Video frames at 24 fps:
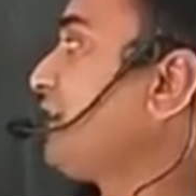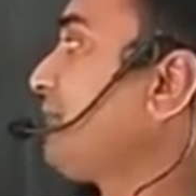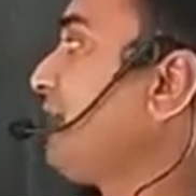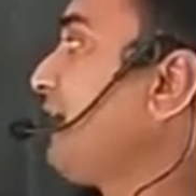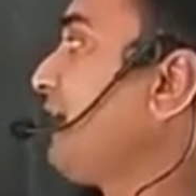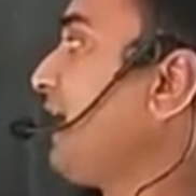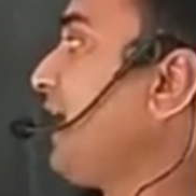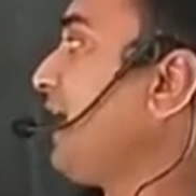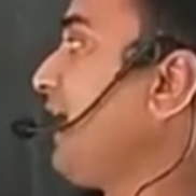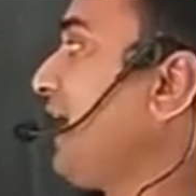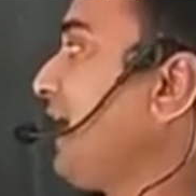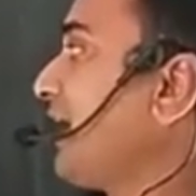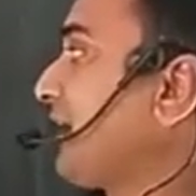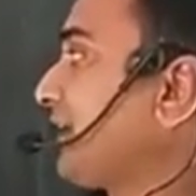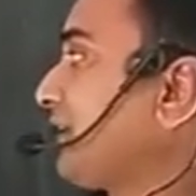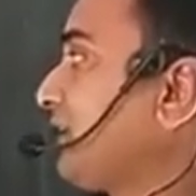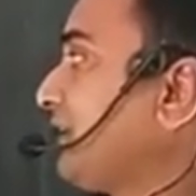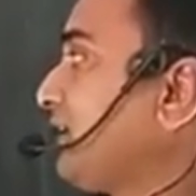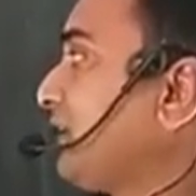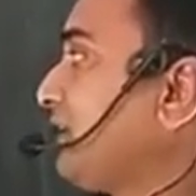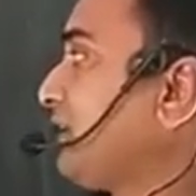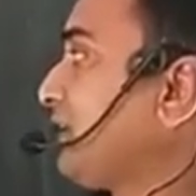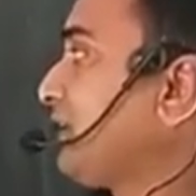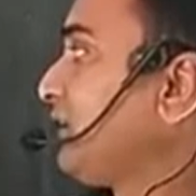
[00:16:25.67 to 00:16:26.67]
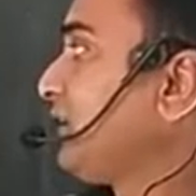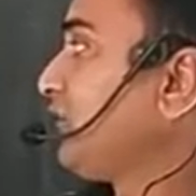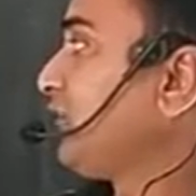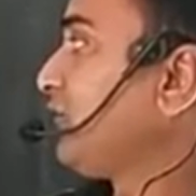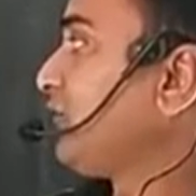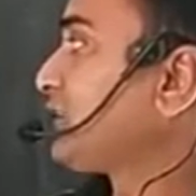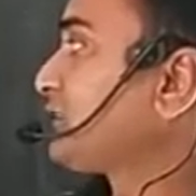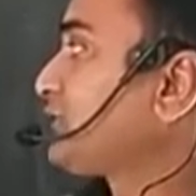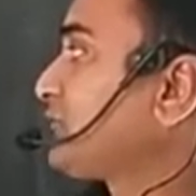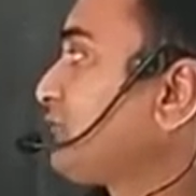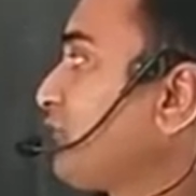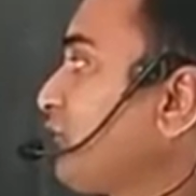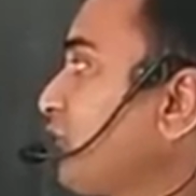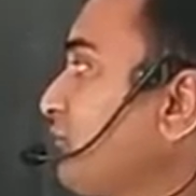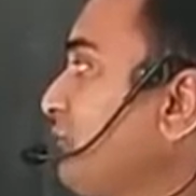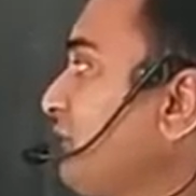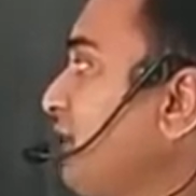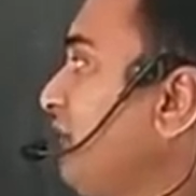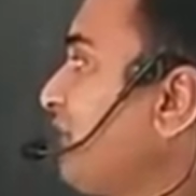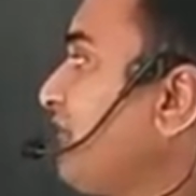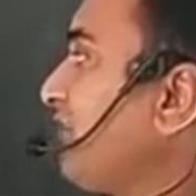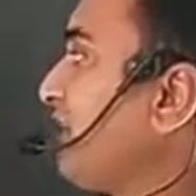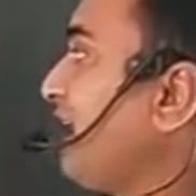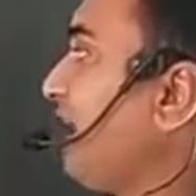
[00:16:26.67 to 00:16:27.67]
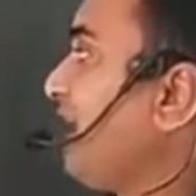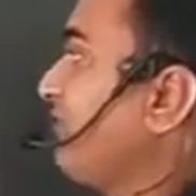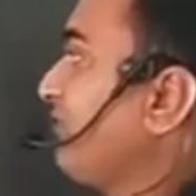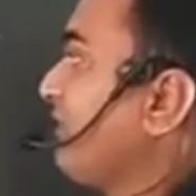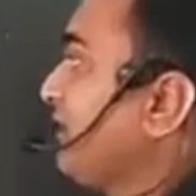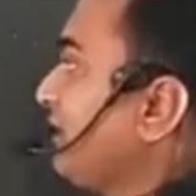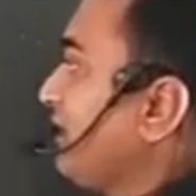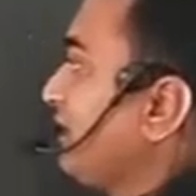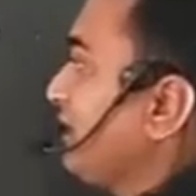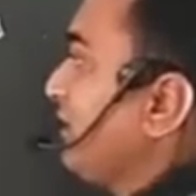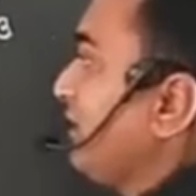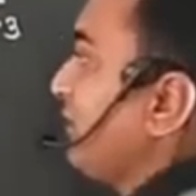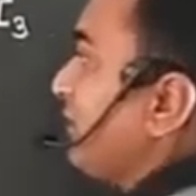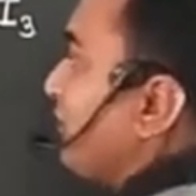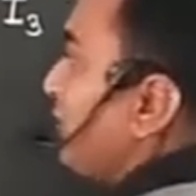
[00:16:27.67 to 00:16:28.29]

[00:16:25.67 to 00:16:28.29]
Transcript: by R. Which formula we having?